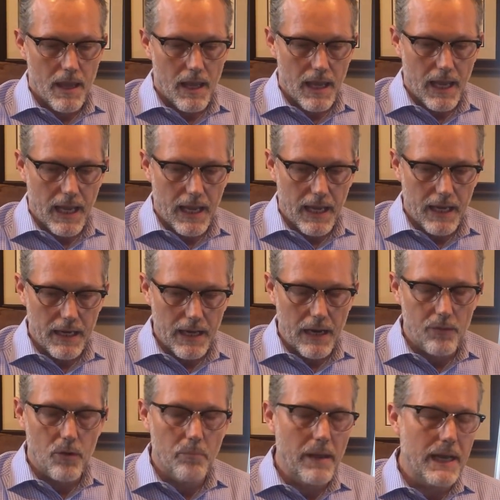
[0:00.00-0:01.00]
And I
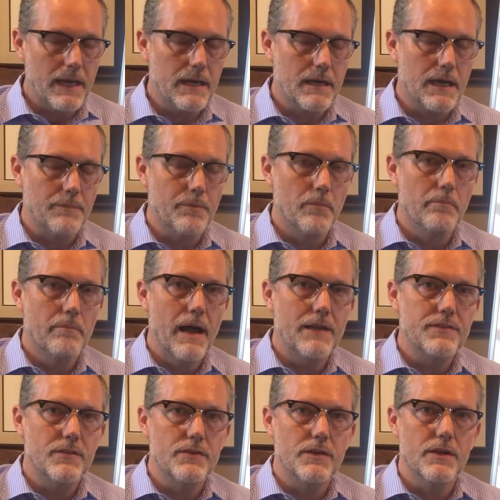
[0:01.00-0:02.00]
will make a couple
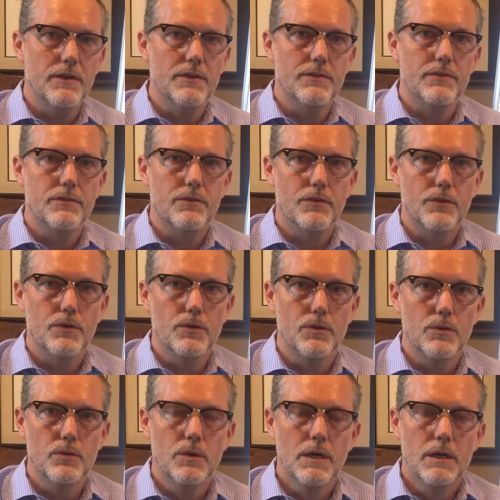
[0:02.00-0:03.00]
messages
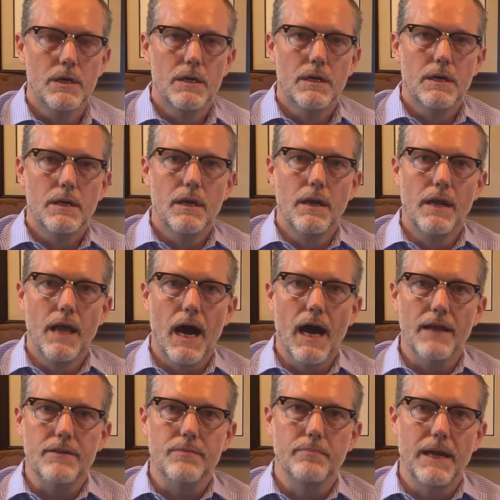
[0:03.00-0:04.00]
to
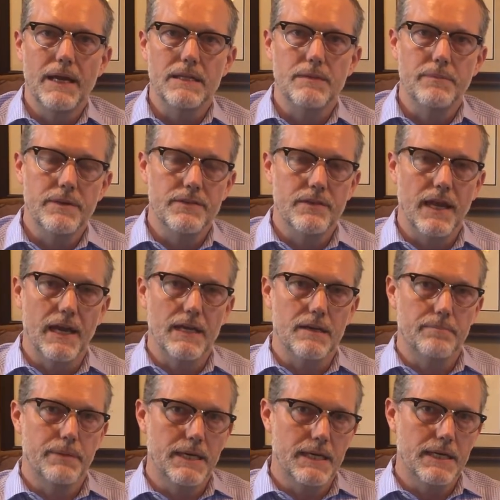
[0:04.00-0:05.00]
not make the mistake of
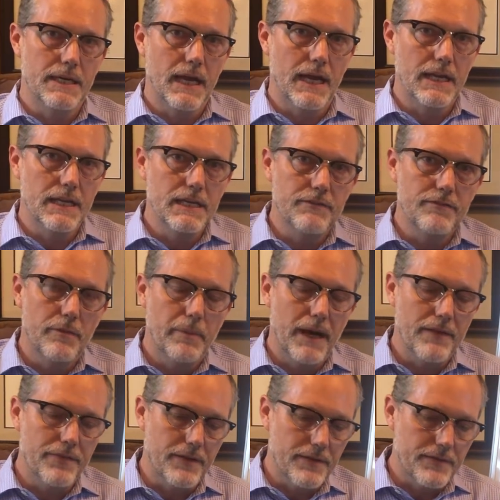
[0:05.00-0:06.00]
being naive
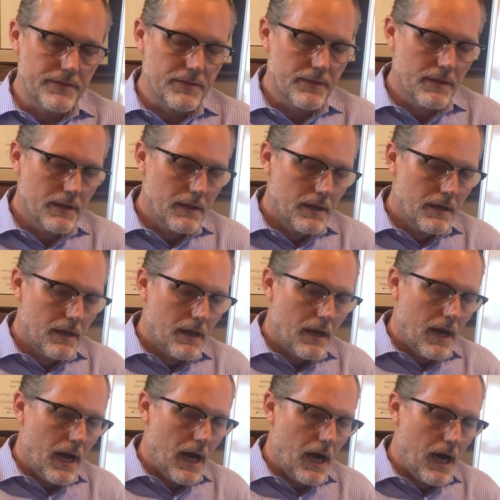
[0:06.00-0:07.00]
about this.
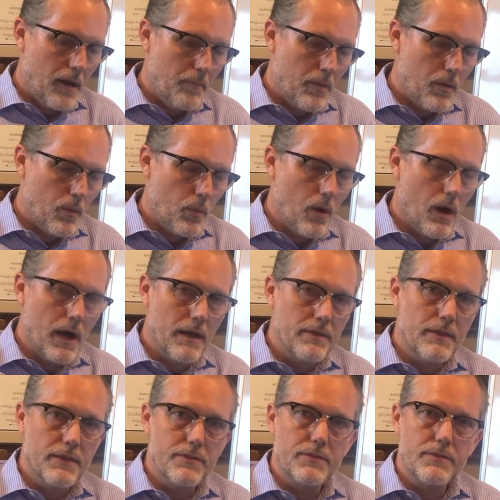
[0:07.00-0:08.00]
One,
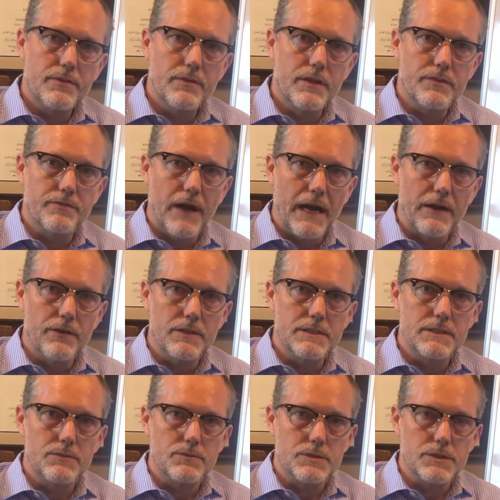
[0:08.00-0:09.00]
this
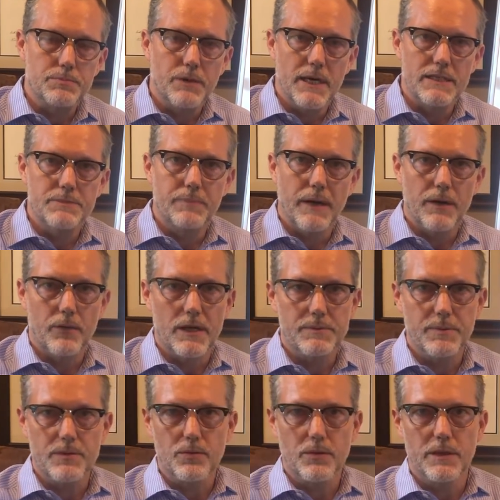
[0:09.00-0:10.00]
virus spreads by
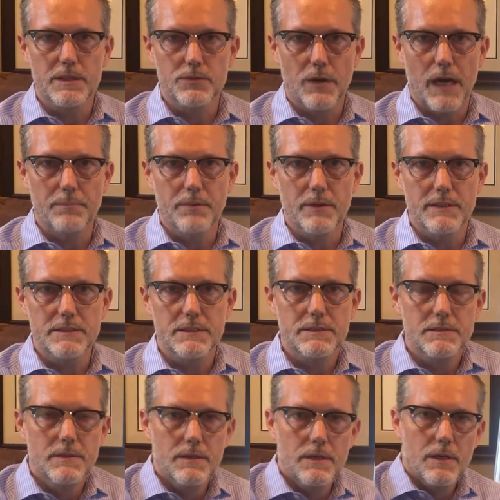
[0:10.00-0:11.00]
respiratory droplets.
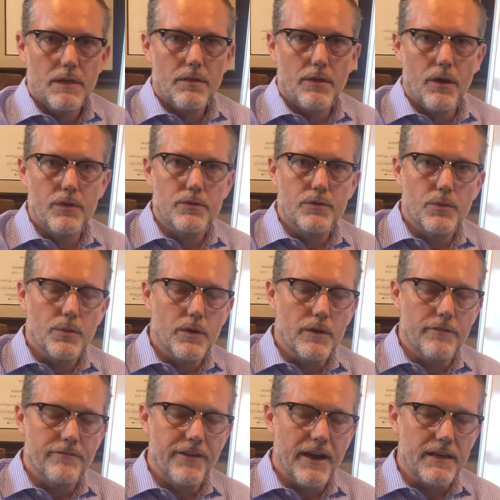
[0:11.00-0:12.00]
Those who are
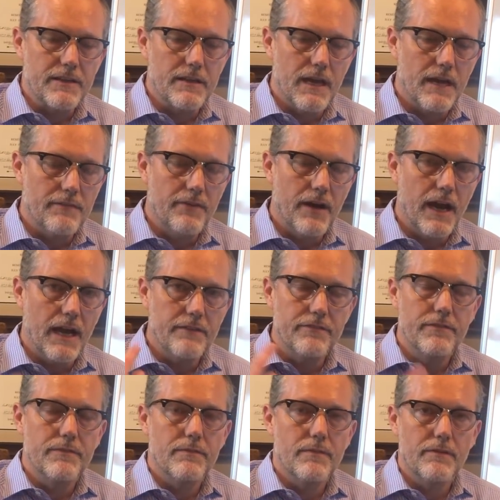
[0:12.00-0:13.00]
infected have
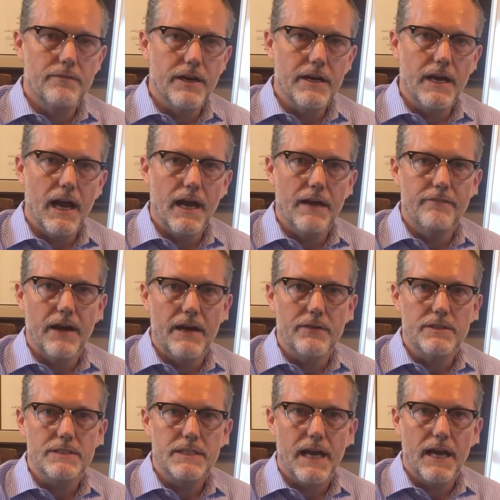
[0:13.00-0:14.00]
very high
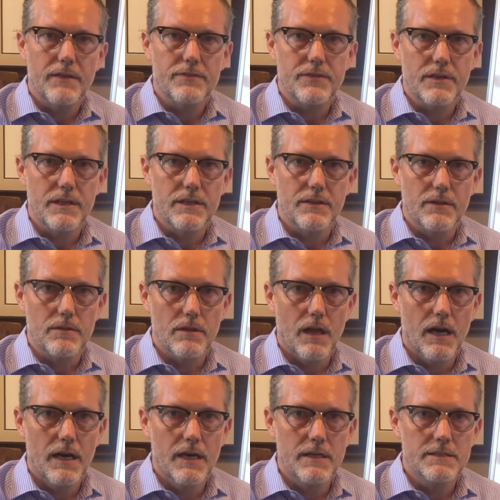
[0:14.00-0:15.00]
virus counts in their
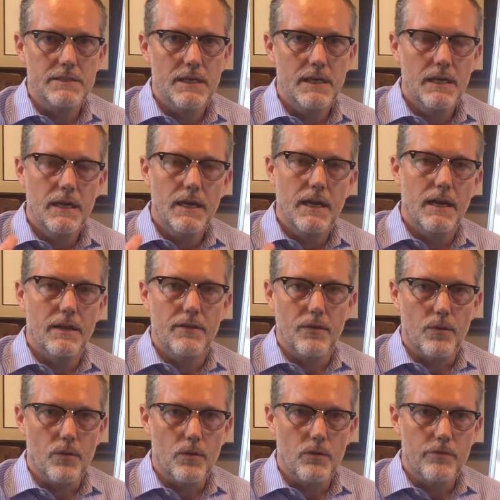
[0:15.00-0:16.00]
lungs and in their
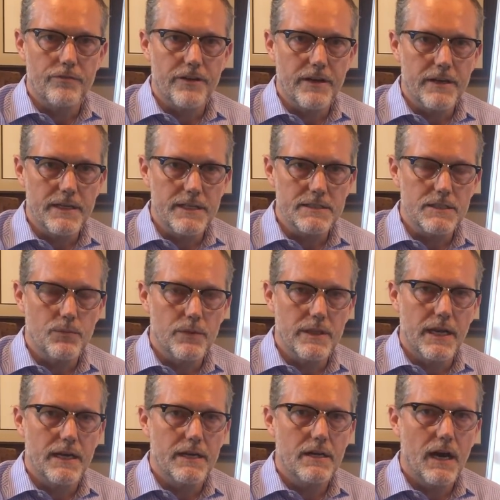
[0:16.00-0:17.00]
oral pharynx, and when
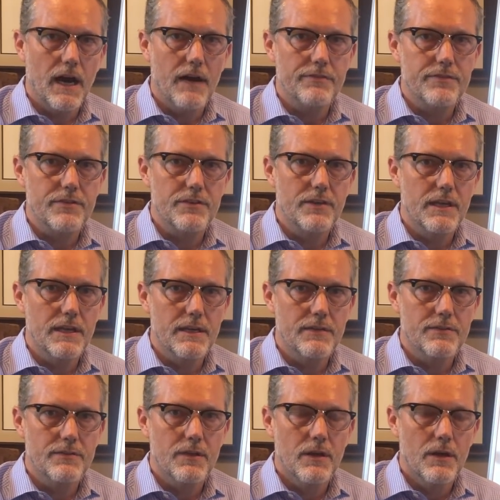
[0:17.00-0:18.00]
they cough,
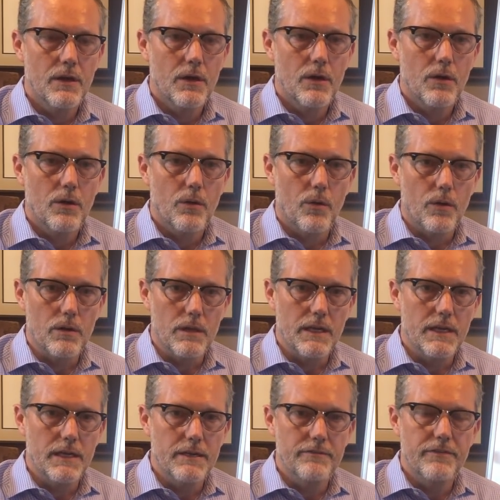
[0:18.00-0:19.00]
sneeze, or
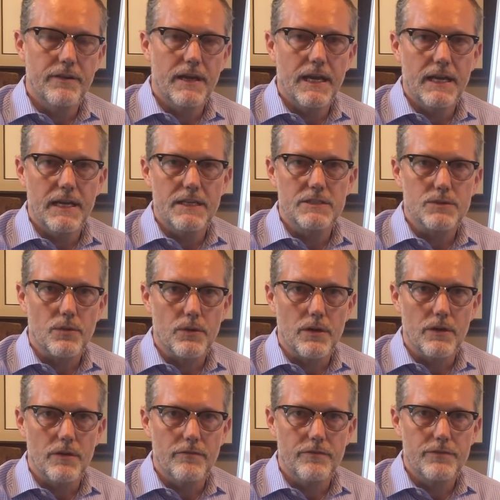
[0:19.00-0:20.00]
leave any sort
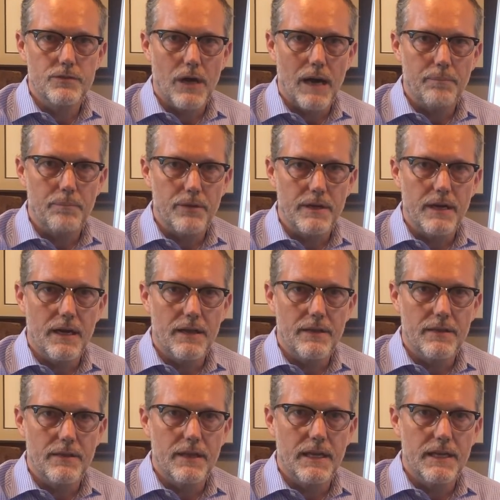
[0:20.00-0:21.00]
of droplet
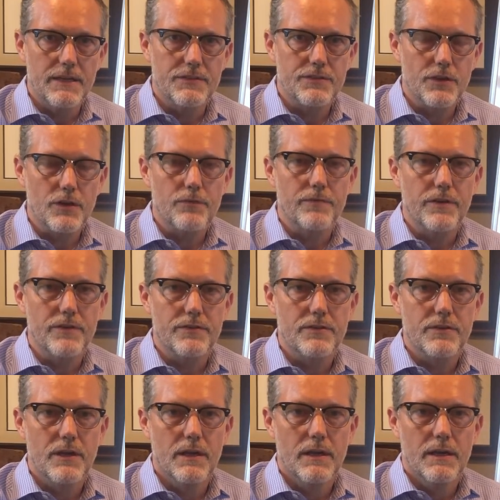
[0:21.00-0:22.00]
on any
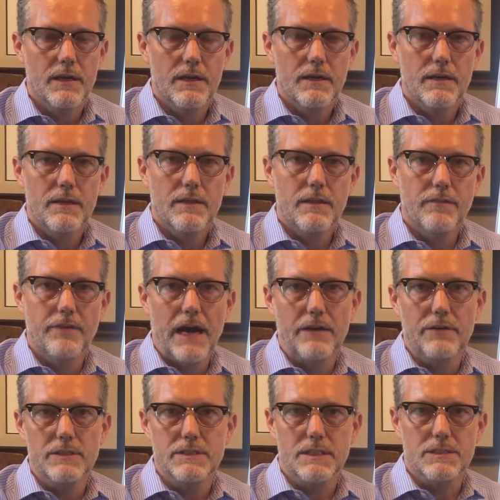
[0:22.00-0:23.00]
surface, the
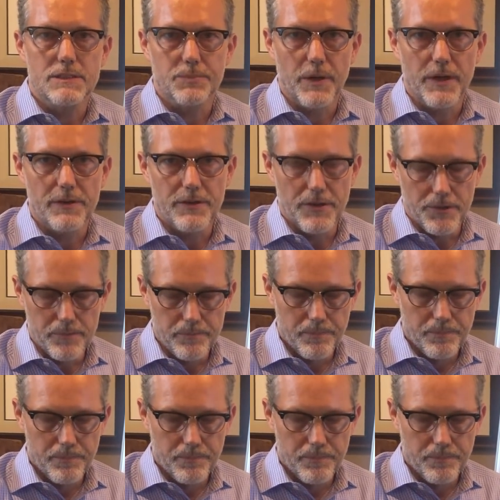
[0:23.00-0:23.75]
virus can spread to you.